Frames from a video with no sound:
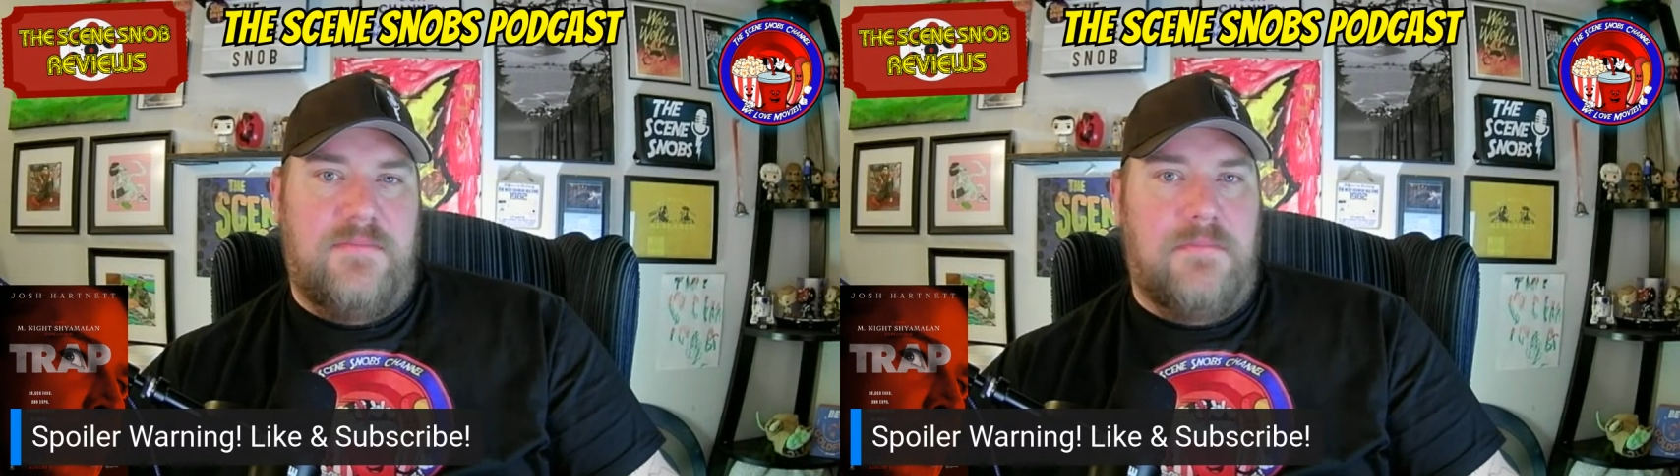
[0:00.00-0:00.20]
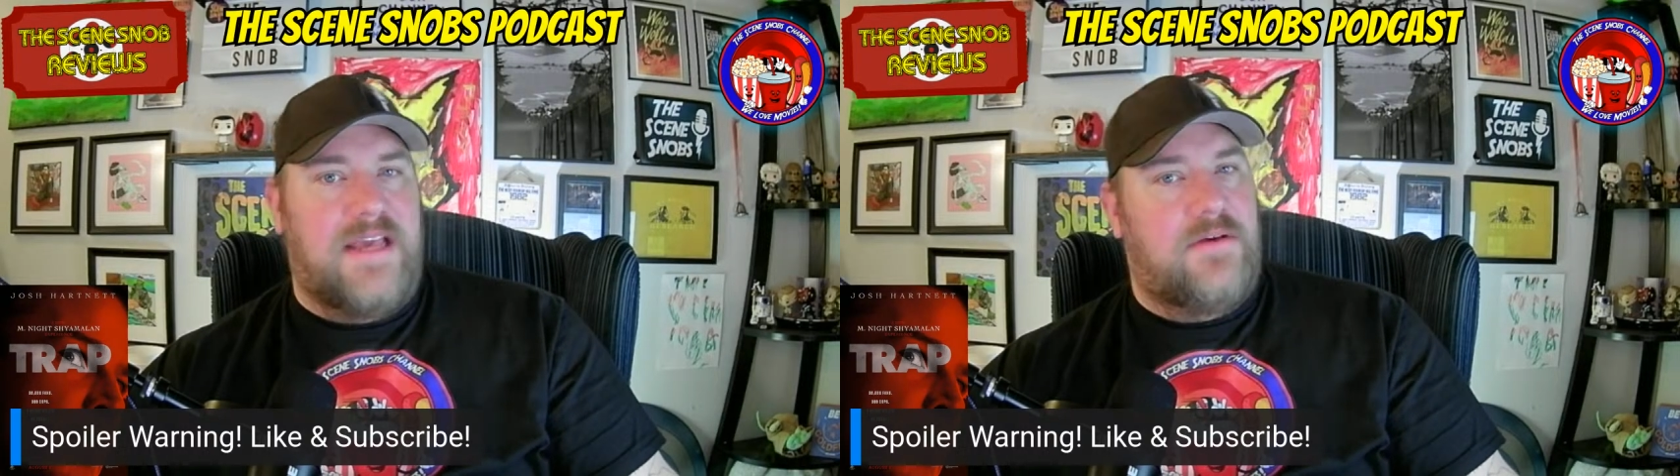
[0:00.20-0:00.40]

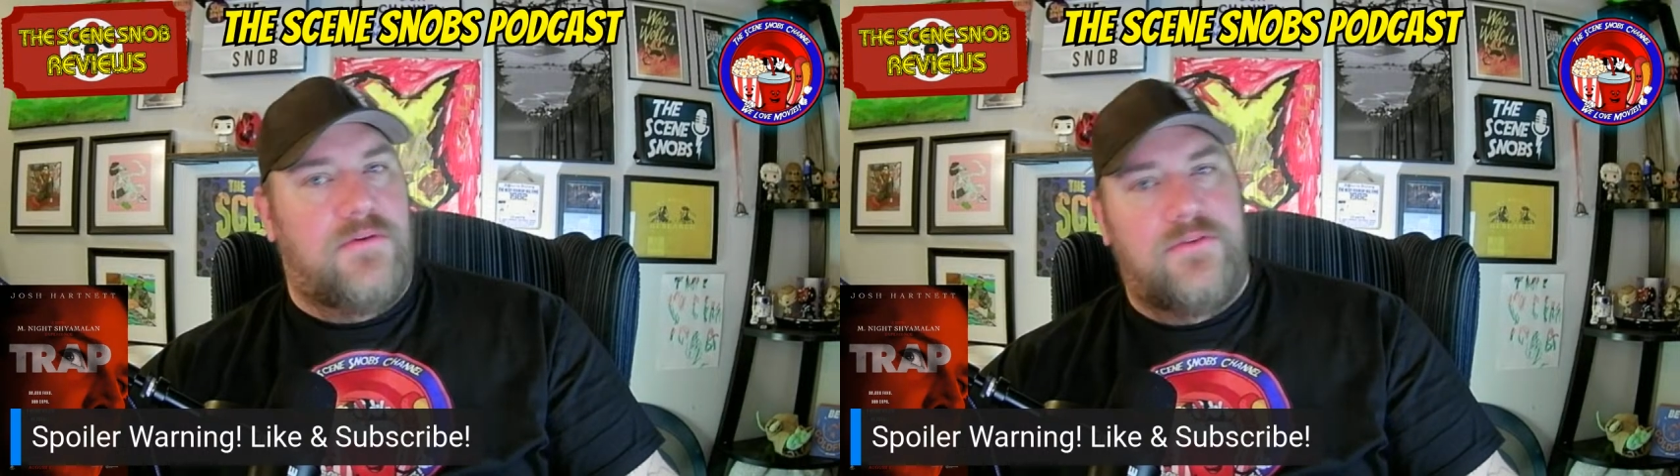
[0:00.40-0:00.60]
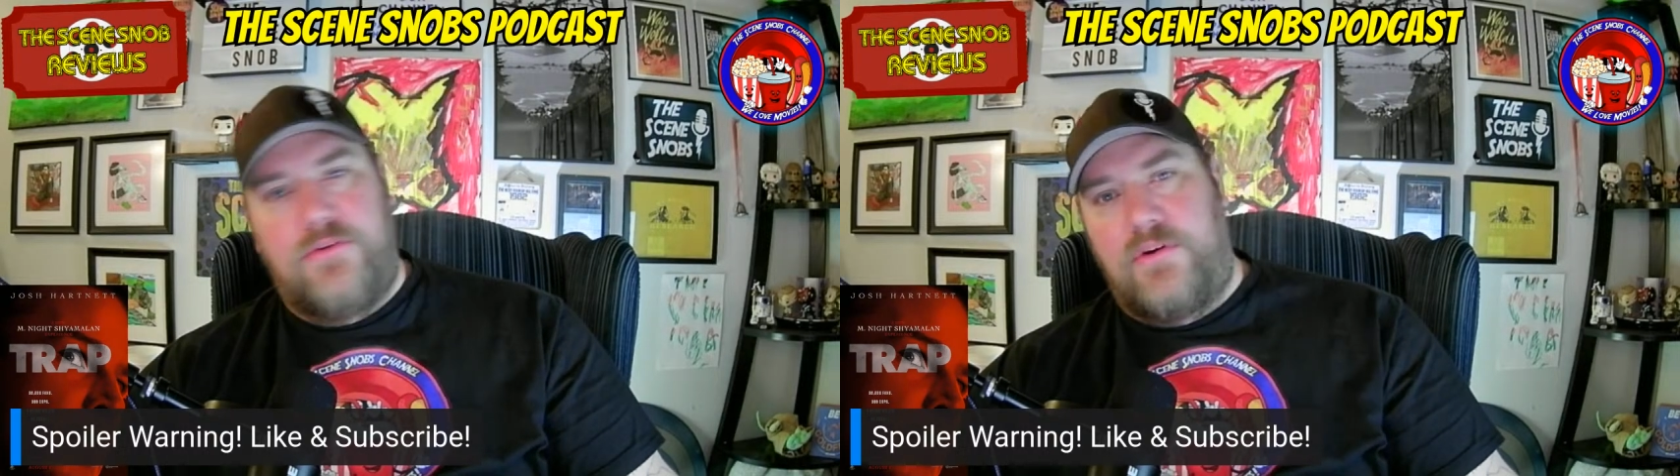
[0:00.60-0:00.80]
Michael
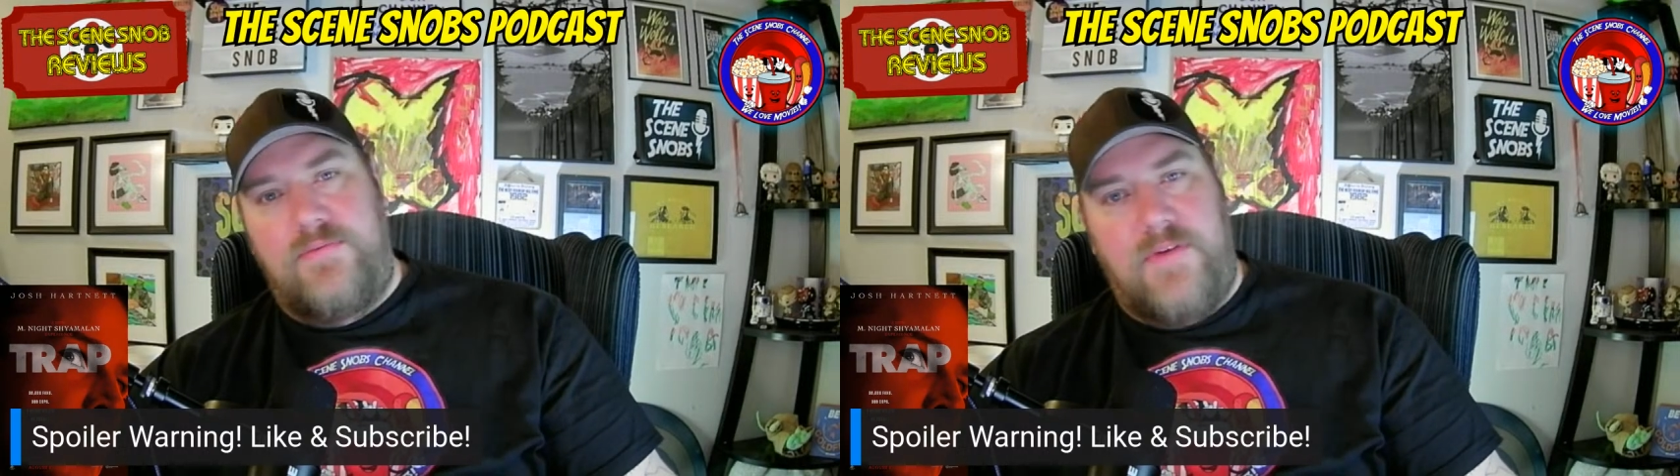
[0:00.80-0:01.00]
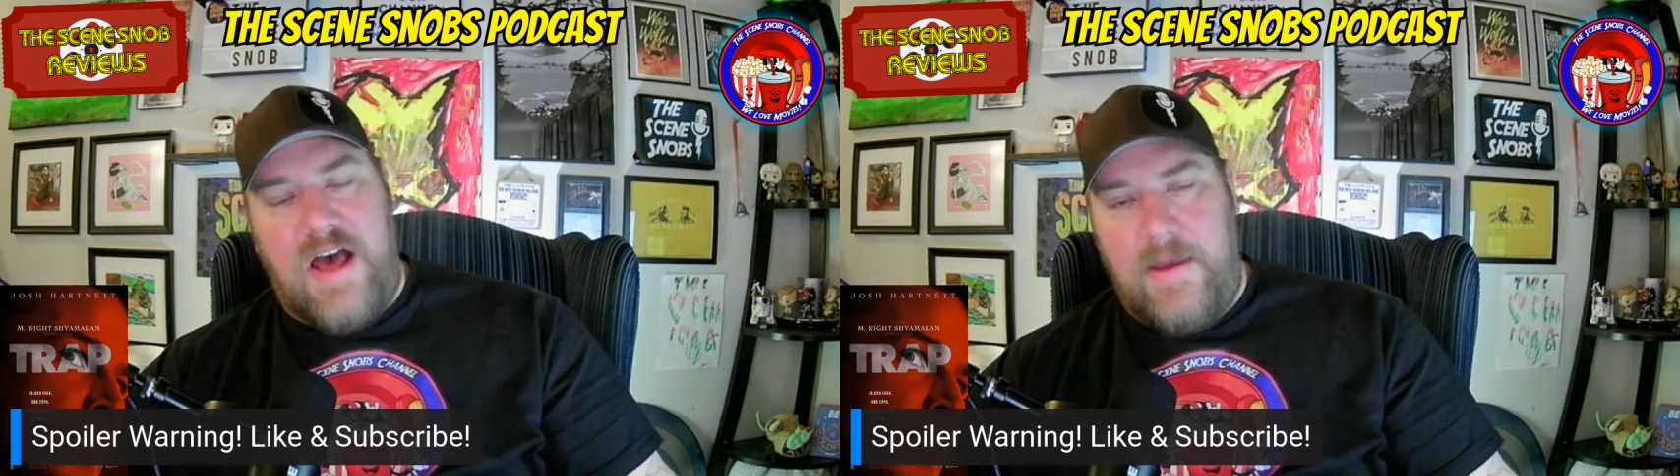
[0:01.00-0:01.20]
sort of
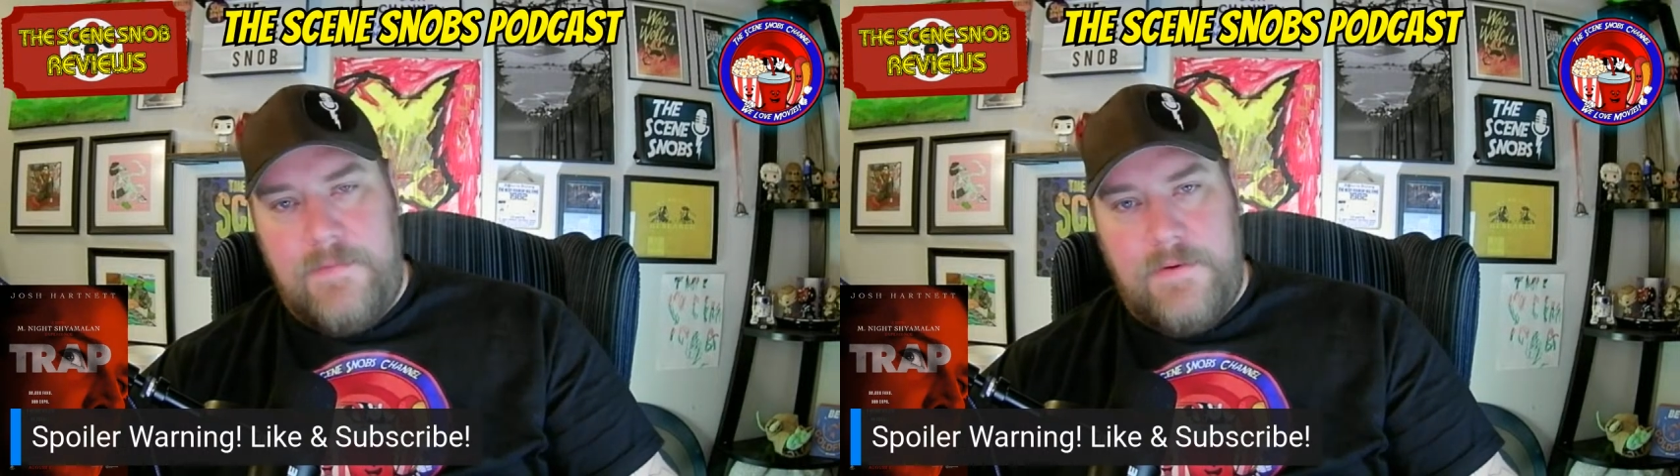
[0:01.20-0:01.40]
vibe.